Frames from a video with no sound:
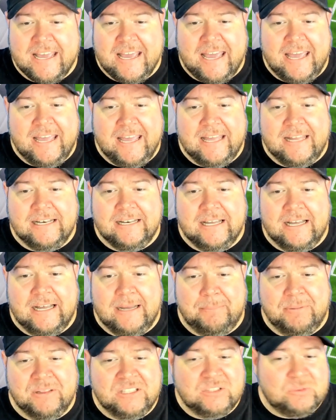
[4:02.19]
And
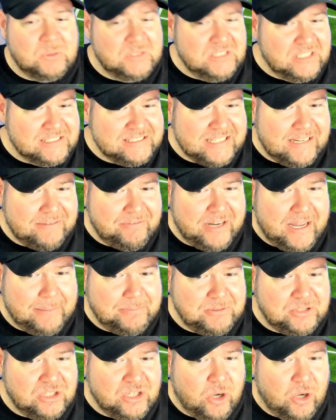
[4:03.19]
uh, but this one does have an
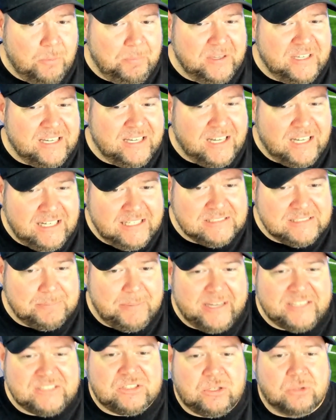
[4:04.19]
option though because
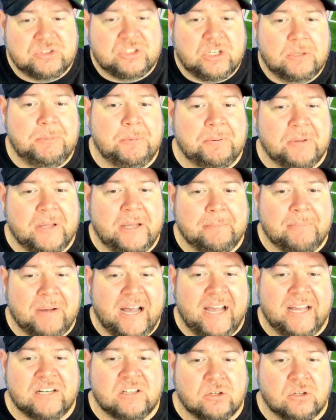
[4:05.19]
Mexico is going to be playing
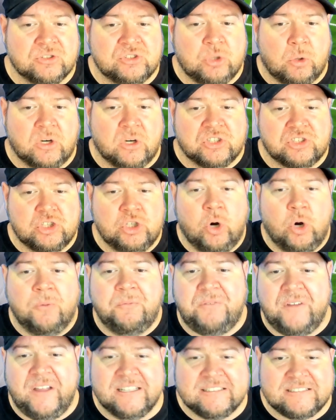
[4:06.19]
behind closed doors. No
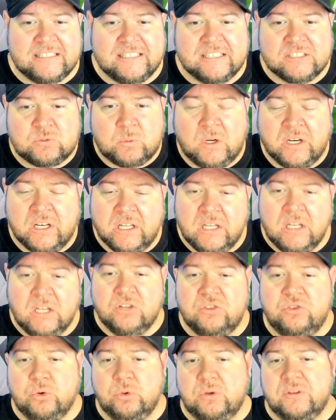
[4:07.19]
fans in this one
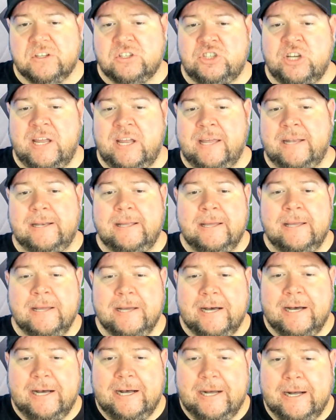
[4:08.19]
due to the chant.
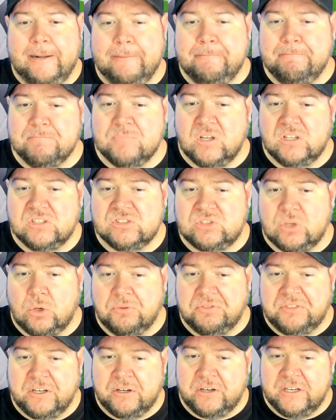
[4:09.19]
Uh,
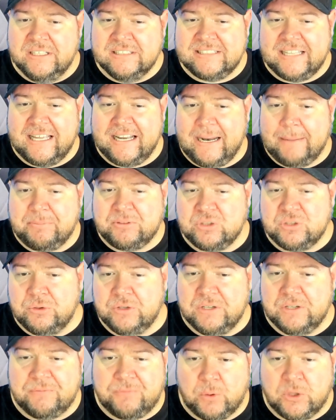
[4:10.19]
so there is that
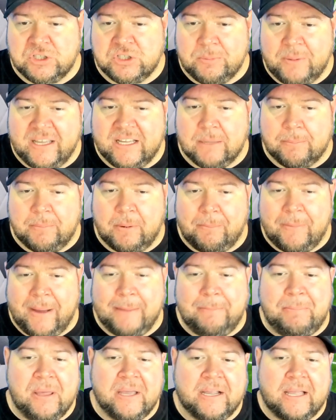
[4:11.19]
opportunity for Jamaica, but
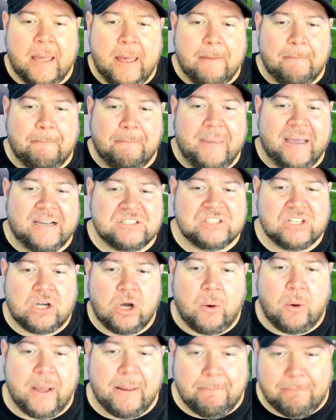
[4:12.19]
my pick,
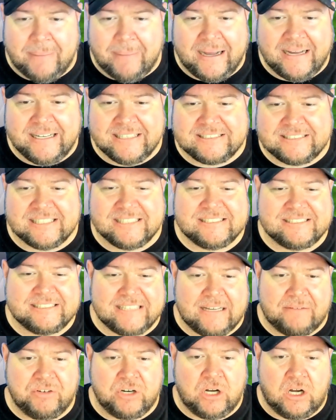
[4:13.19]
Mexico at minus
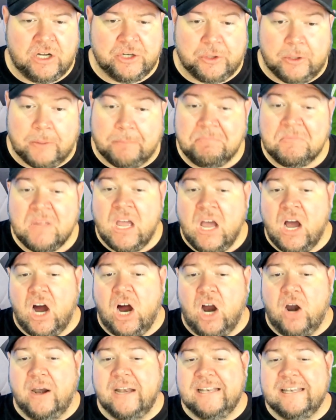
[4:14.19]
700.
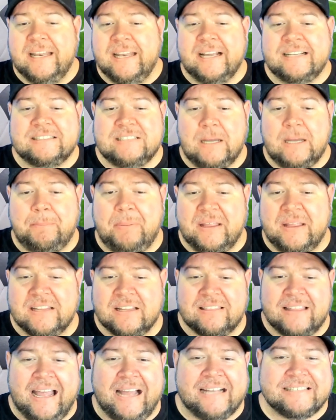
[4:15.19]
All right, next up in
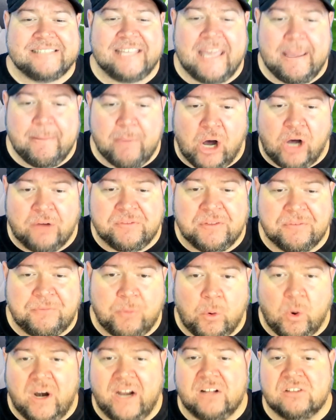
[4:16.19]
the last game of the
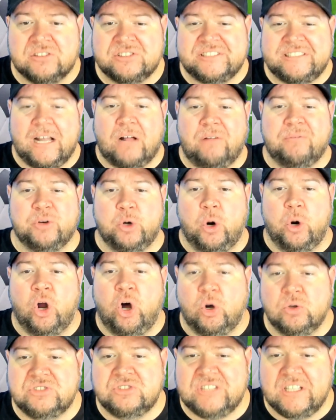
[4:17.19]
four, El Salvador
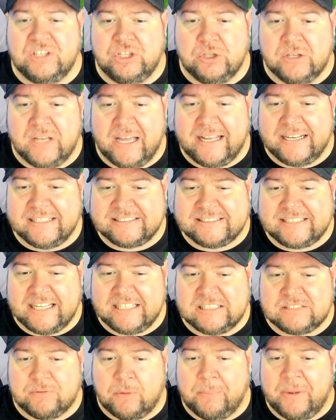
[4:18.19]
hosting the United
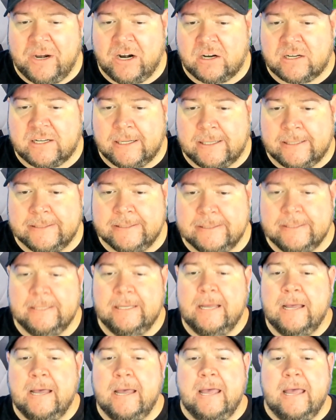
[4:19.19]
States of America.
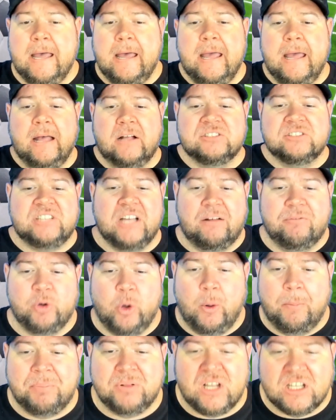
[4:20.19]
El
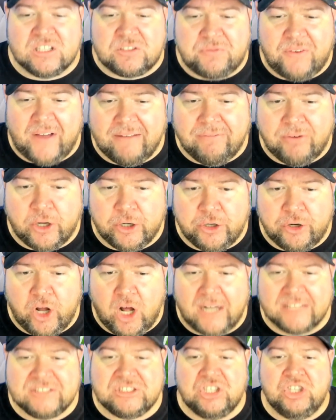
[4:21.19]
Salvador plus 500
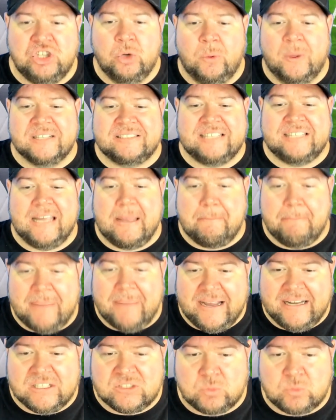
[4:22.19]
odds, USA at
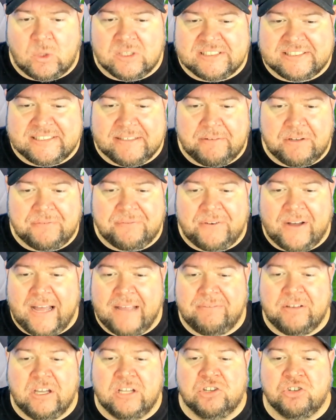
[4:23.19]
minus
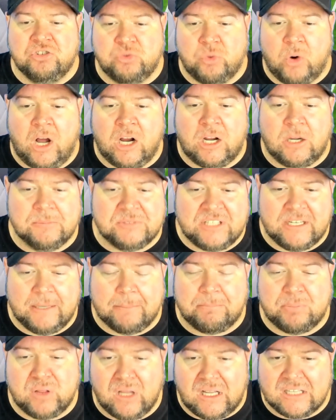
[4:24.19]
175, and the draw comes in
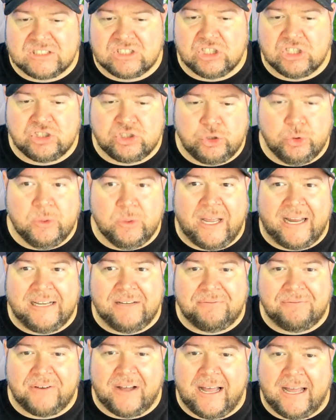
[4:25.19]
at plus
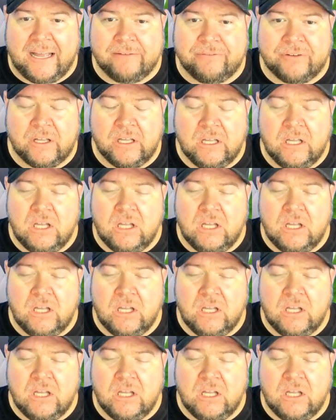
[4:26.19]
295.